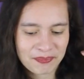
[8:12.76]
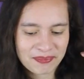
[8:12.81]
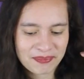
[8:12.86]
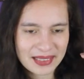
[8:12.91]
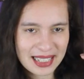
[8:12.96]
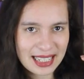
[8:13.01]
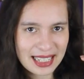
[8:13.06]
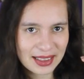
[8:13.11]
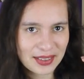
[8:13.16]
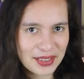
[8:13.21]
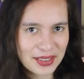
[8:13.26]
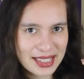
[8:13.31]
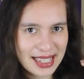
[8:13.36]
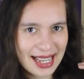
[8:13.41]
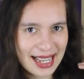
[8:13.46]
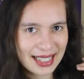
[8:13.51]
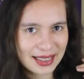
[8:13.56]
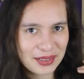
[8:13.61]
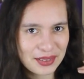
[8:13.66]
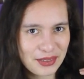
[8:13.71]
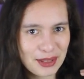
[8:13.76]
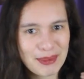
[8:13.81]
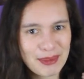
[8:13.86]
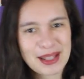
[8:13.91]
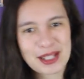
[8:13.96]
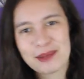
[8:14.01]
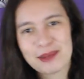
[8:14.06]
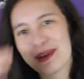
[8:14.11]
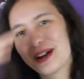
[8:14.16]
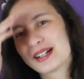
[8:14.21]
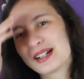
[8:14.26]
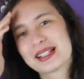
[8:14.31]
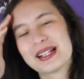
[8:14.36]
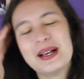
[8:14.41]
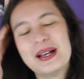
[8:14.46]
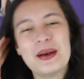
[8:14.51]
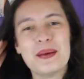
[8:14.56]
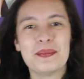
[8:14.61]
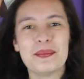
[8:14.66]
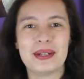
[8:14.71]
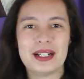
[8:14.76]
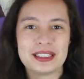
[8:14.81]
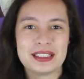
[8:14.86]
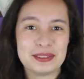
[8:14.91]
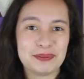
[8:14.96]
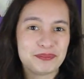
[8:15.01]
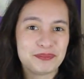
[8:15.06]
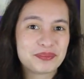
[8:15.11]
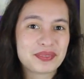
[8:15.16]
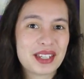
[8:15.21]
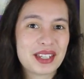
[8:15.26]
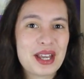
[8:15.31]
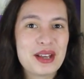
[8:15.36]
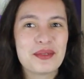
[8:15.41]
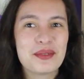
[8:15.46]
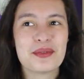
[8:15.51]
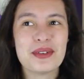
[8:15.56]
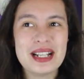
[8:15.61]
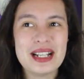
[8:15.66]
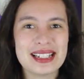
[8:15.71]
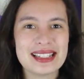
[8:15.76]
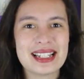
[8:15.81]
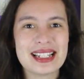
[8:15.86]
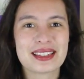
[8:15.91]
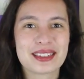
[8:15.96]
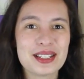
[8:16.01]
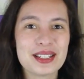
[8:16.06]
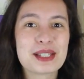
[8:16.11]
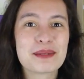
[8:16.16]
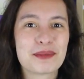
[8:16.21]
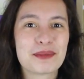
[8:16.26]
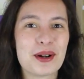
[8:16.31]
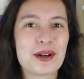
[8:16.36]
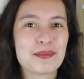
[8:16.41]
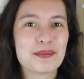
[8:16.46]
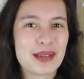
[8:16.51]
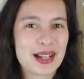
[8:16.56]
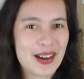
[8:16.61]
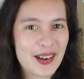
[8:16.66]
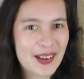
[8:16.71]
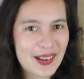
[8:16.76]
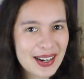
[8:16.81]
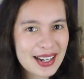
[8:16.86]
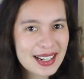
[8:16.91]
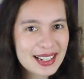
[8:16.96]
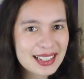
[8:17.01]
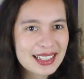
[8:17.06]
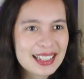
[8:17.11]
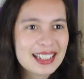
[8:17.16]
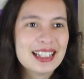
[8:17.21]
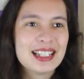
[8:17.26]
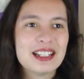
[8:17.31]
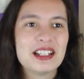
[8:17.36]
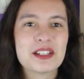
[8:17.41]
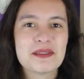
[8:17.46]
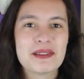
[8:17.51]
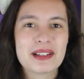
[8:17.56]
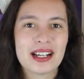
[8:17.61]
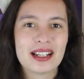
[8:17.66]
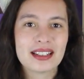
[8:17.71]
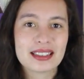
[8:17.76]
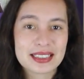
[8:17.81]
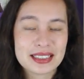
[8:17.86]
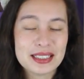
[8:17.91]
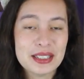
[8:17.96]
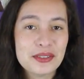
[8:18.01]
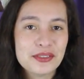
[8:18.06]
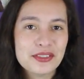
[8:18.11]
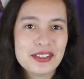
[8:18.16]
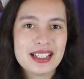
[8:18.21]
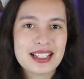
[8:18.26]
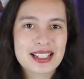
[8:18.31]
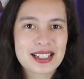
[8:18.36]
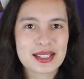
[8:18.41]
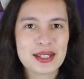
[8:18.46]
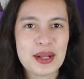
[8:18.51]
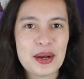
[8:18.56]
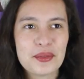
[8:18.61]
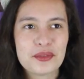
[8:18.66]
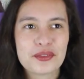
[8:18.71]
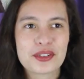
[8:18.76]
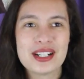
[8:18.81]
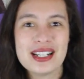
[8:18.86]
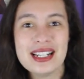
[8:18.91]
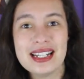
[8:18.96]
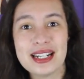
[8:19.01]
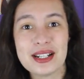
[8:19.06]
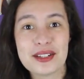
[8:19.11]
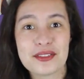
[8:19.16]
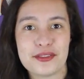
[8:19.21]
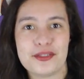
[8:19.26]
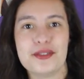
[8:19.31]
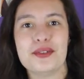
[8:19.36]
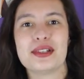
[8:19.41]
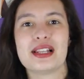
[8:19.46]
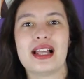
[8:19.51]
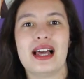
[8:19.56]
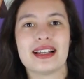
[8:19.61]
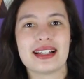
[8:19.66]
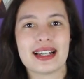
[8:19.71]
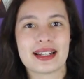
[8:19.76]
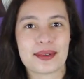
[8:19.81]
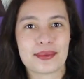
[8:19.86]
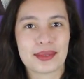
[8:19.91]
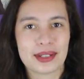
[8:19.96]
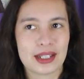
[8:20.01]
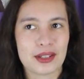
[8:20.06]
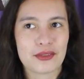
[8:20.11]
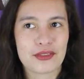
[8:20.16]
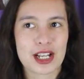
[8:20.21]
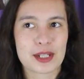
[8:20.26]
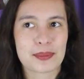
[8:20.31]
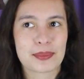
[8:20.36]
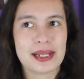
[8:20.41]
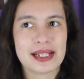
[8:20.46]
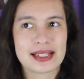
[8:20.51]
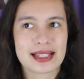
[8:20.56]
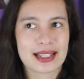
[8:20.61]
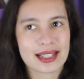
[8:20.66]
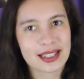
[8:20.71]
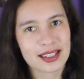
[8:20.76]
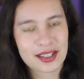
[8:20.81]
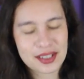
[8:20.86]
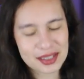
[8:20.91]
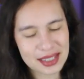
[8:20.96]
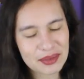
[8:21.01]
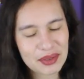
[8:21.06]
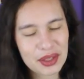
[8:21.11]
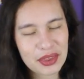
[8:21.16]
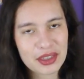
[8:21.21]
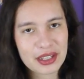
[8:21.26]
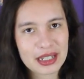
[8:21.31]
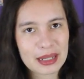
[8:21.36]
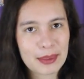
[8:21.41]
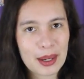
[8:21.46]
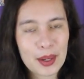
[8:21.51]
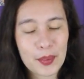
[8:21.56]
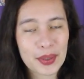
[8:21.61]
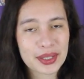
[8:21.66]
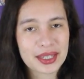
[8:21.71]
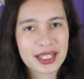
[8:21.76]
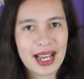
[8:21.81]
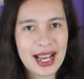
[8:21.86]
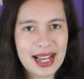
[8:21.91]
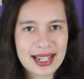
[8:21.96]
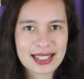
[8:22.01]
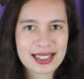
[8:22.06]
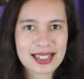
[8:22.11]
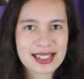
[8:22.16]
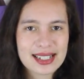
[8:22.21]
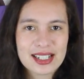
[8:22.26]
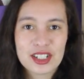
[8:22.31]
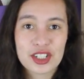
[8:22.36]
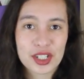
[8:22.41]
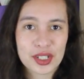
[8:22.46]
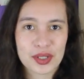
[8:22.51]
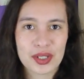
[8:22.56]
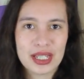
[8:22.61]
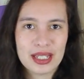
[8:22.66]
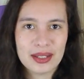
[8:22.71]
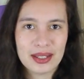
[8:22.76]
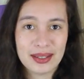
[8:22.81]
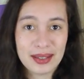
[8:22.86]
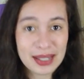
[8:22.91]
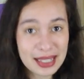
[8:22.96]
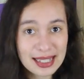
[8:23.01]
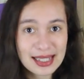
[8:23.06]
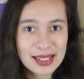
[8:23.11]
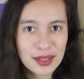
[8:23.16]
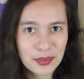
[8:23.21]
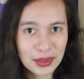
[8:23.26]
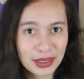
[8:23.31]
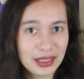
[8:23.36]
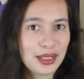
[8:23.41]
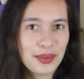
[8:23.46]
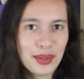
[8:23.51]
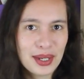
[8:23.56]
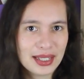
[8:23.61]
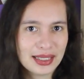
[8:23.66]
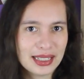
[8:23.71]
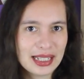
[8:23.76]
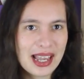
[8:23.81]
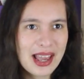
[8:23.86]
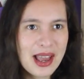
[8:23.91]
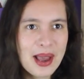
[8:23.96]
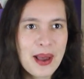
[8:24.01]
it looks like a Luffy bento box. But the reason that this broke my heart is because Luffy is known for eating food like at a really fast pace, like he doesn't even think about what the heck it is, he just eats really quickly.